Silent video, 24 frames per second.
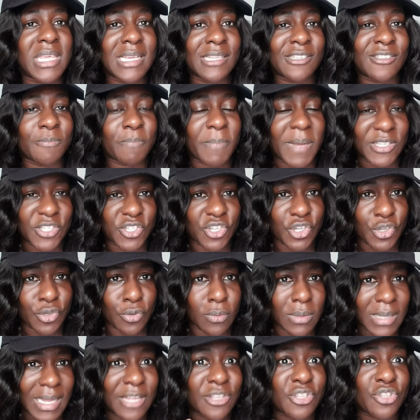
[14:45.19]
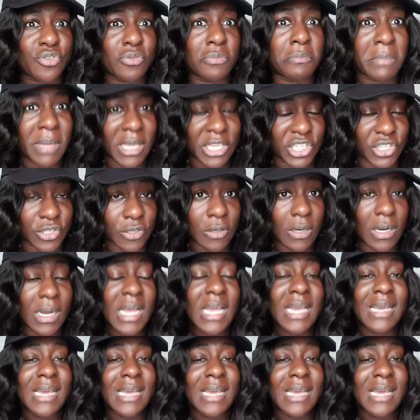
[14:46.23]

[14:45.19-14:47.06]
this particular new measure.